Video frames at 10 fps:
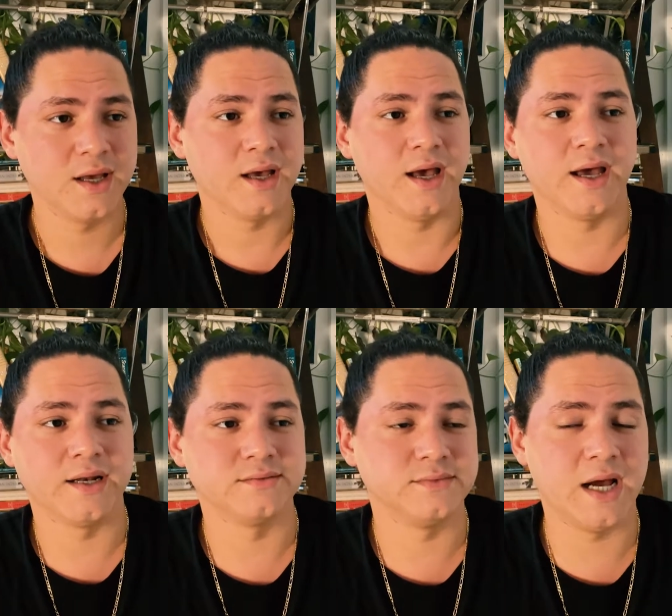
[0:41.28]

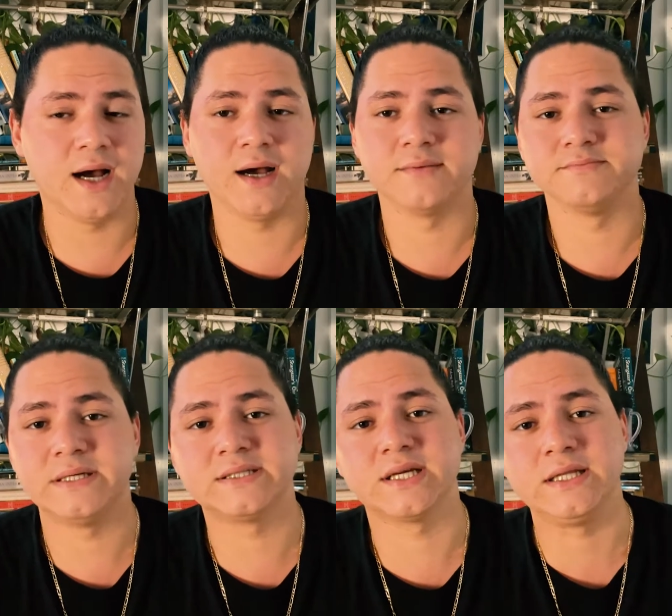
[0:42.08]
And yeah,
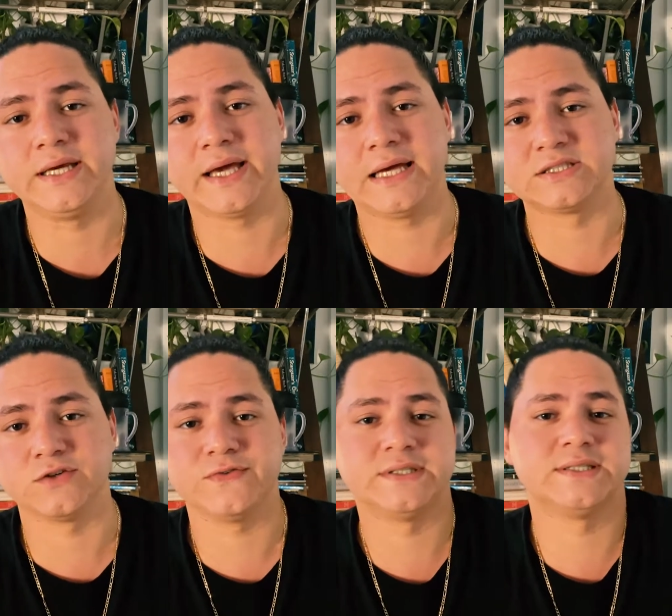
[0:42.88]
basically
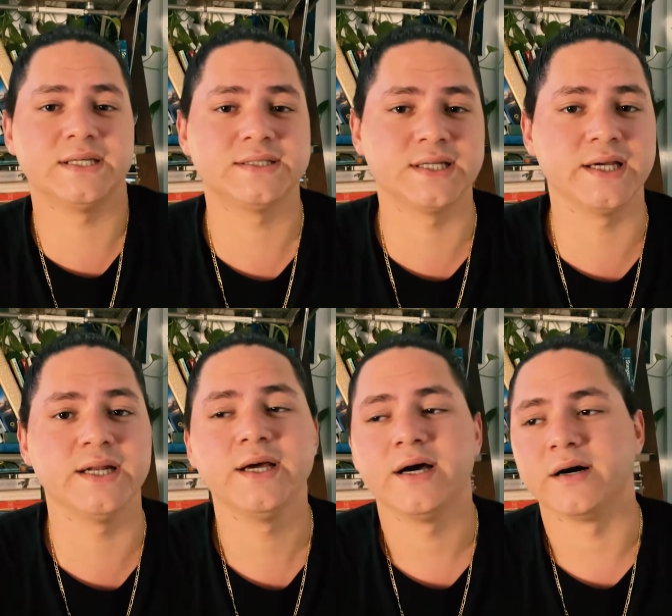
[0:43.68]
Gandalf insisted
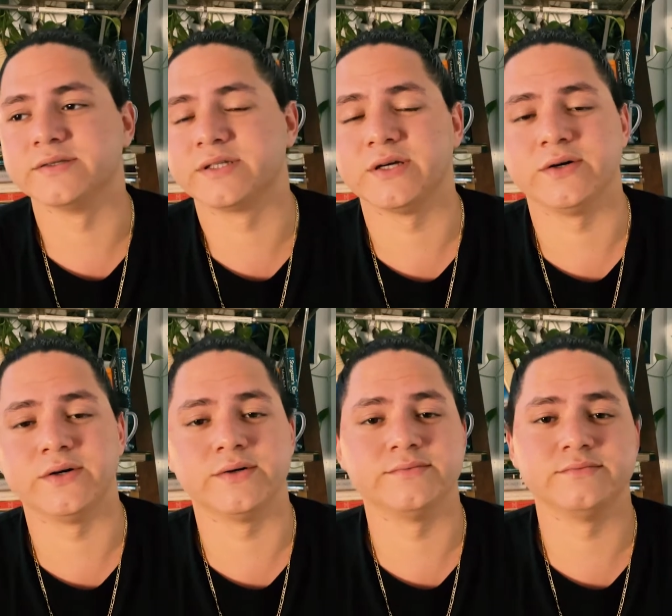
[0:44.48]

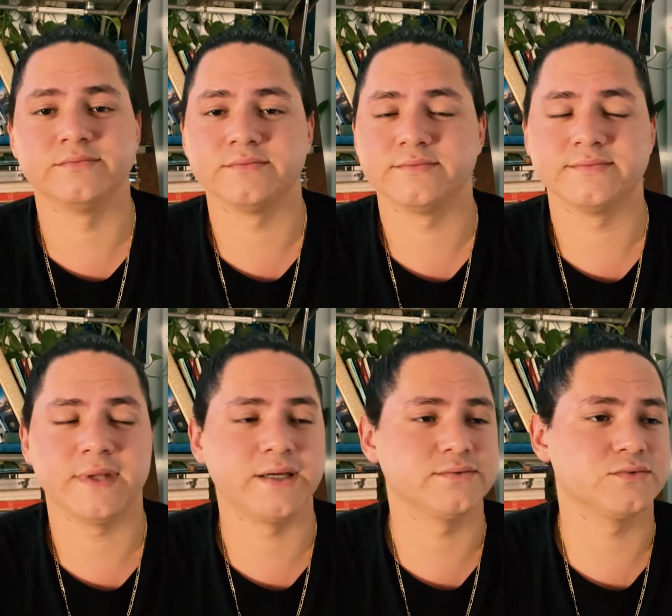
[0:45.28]
until
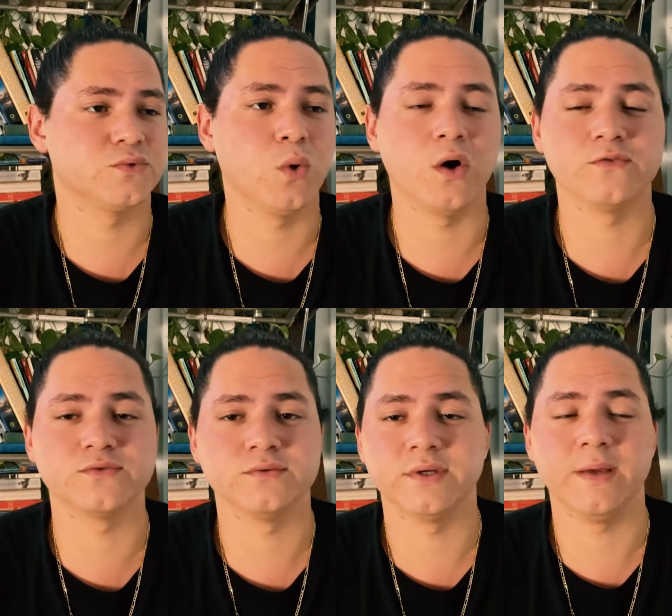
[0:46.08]
like
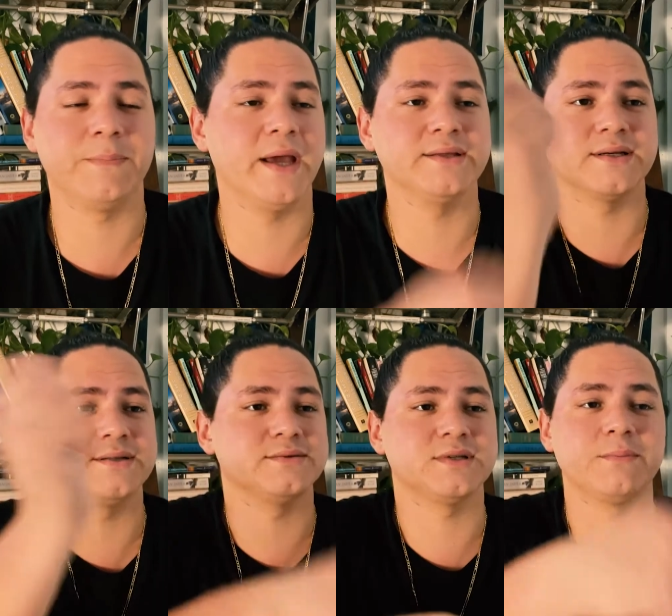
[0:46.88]
12, he painted
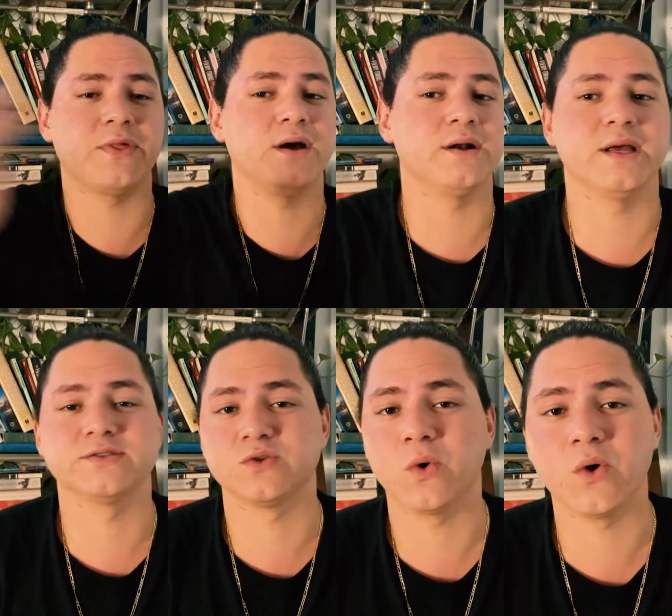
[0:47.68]
something on his
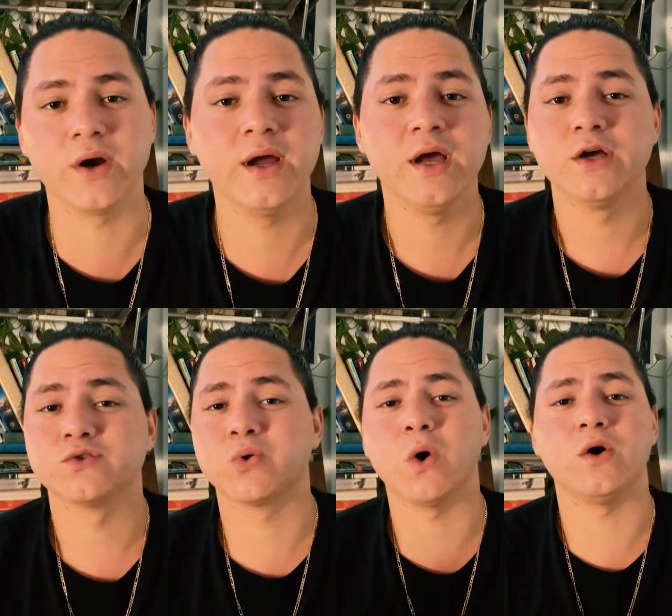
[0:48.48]
door.
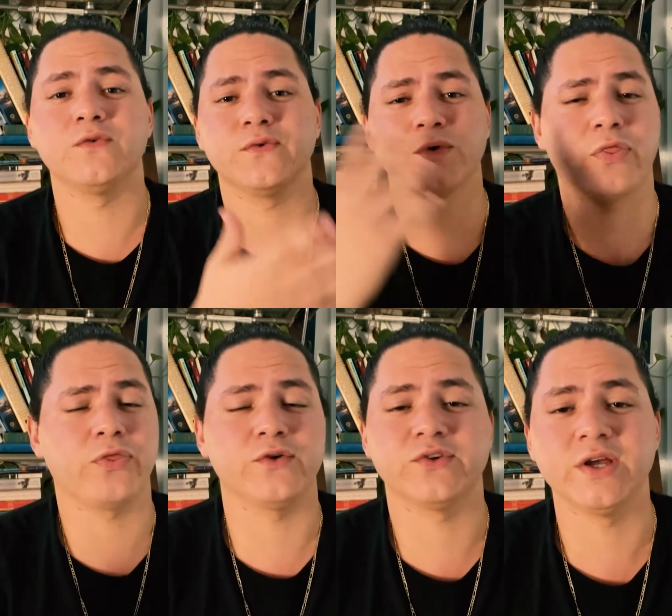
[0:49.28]
12 or
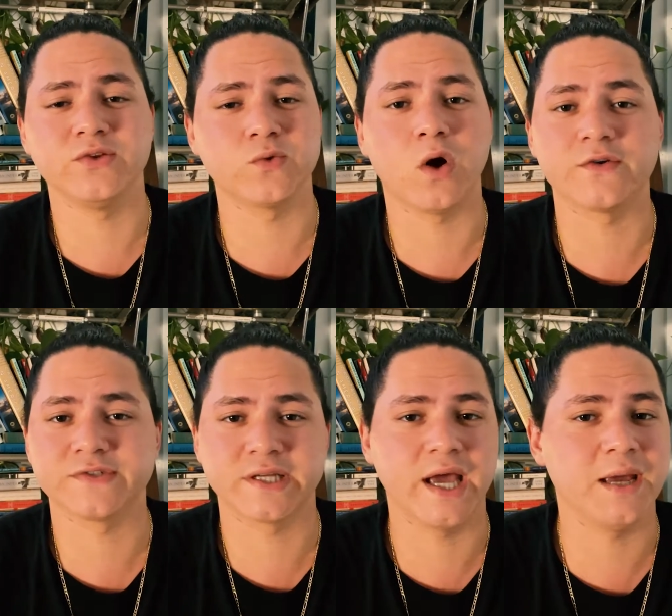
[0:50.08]
13 dwarfs
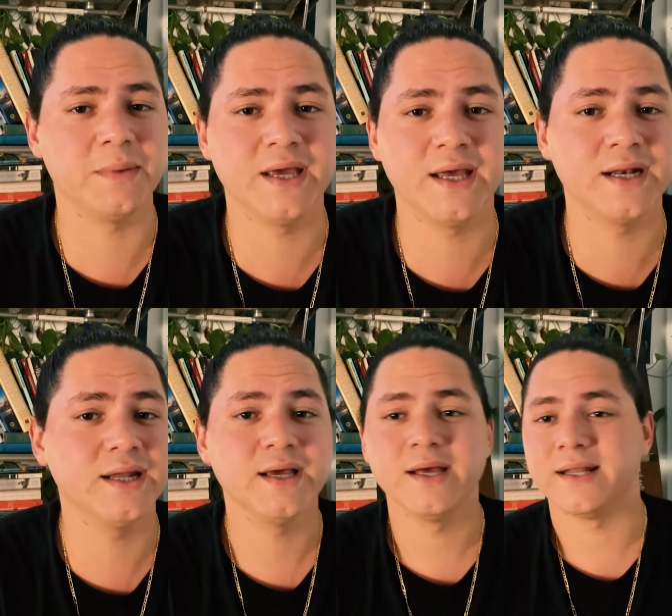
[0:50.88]
came in,
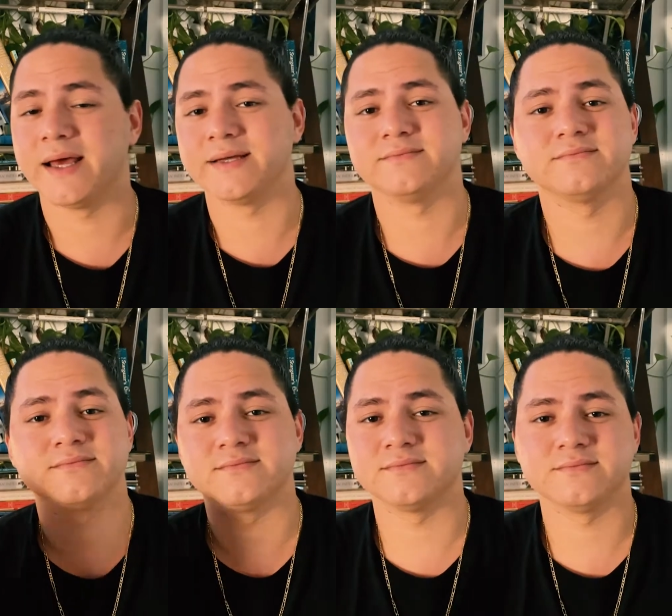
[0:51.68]
like
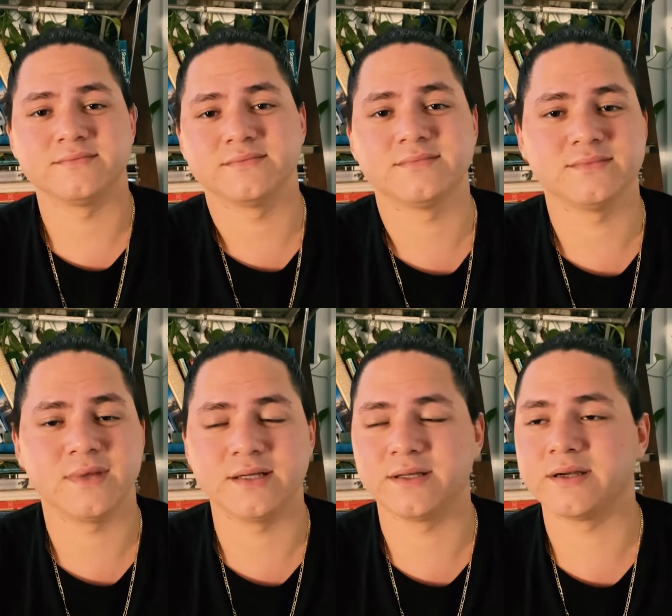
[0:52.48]

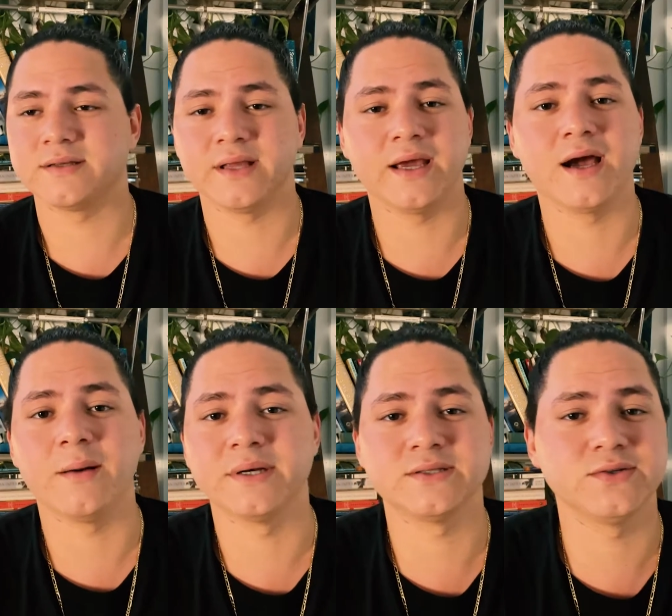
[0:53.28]
they come
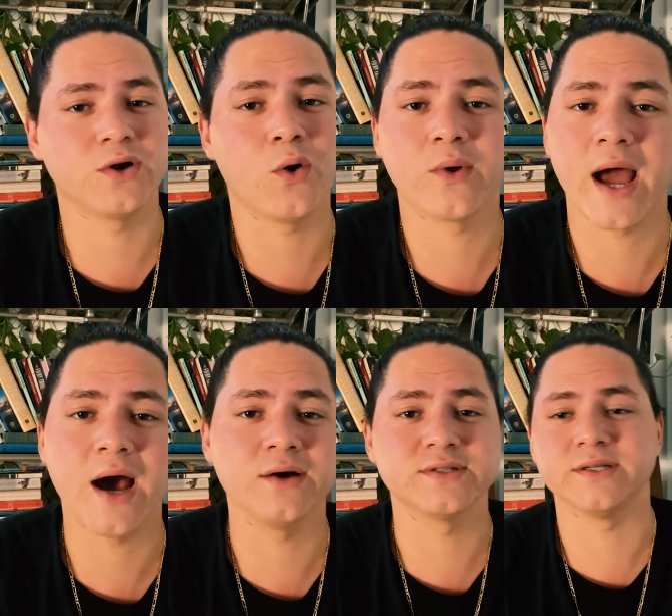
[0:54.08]
into their own
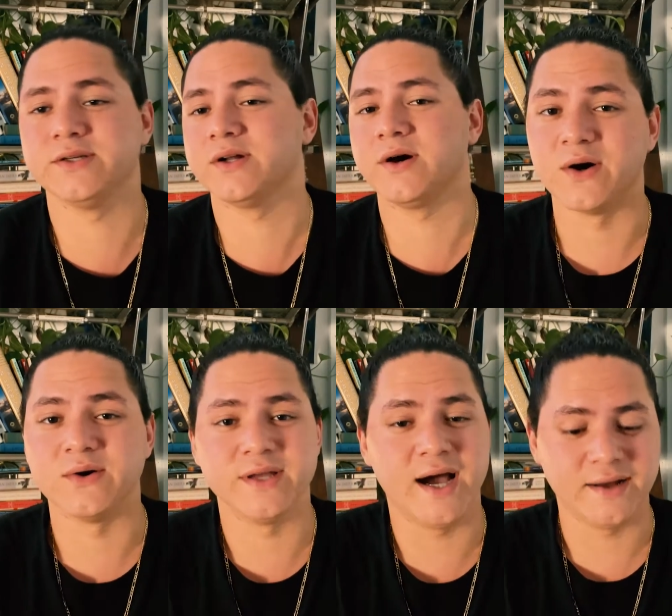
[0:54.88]
house, and you know. So
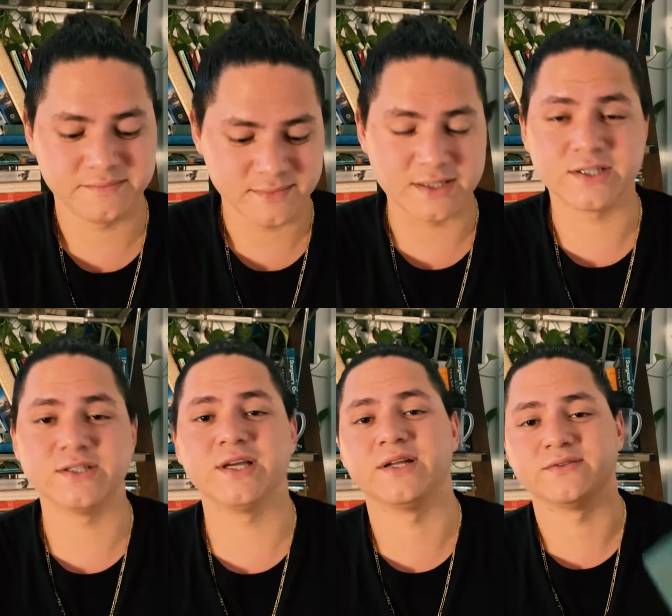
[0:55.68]
yeah, let's
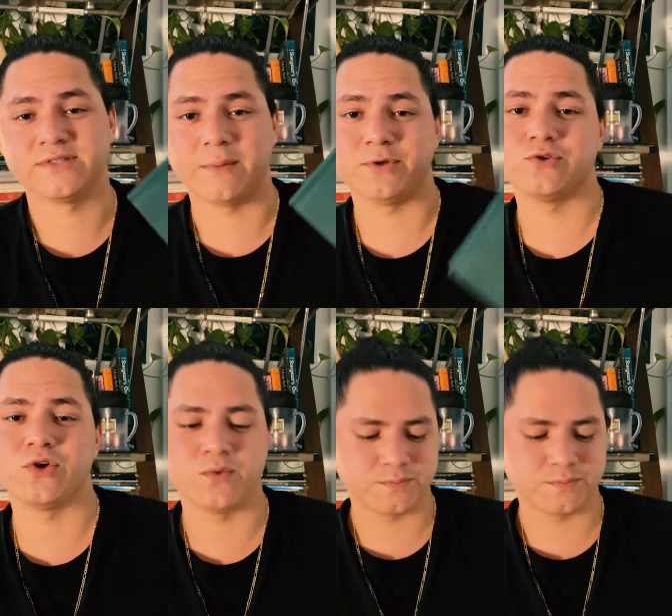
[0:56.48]
continue. Chapter 2.